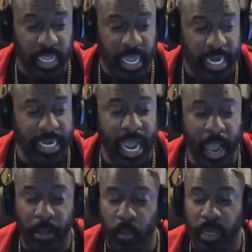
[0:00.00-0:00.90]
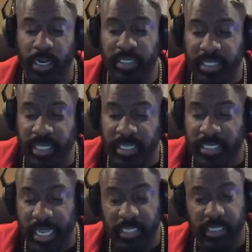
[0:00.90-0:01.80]
now with the
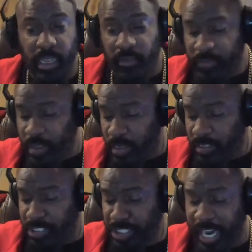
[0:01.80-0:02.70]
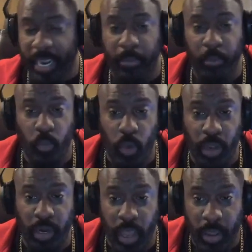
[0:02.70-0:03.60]
success of the sham
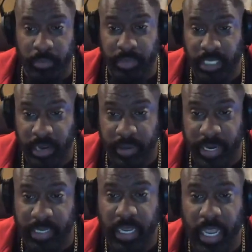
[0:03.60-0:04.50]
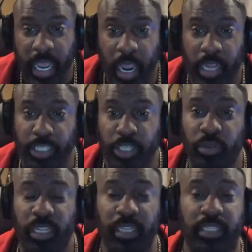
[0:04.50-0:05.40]
1-Up series, do you
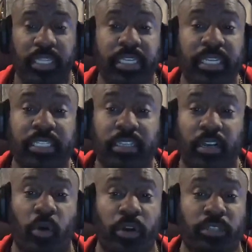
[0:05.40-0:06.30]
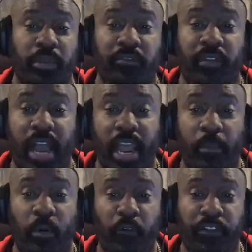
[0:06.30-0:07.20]
think that these are going to be
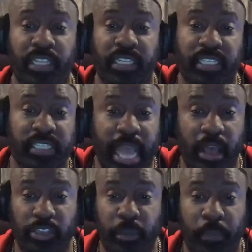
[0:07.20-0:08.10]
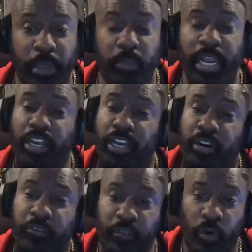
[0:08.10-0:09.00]
viable for the nostalgic people that couldn't
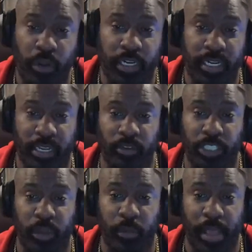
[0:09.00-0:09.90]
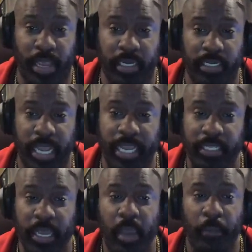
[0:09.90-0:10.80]
afford a Neo Geo back in the days,
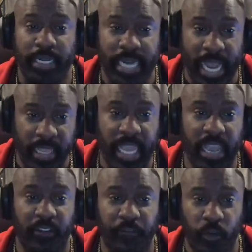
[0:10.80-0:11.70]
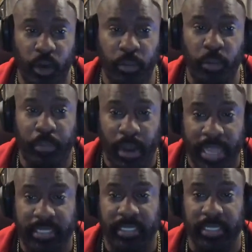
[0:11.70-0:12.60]
but now they're affordable
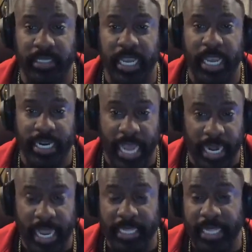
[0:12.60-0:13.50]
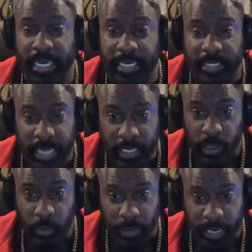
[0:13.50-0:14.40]
prices, not like that Nintendo
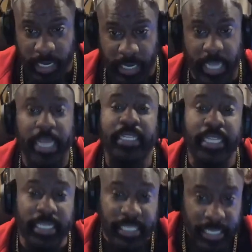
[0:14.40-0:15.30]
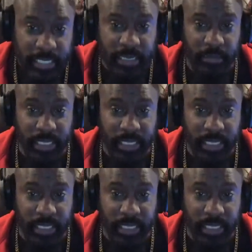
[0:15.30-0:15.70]
Mini. These systems is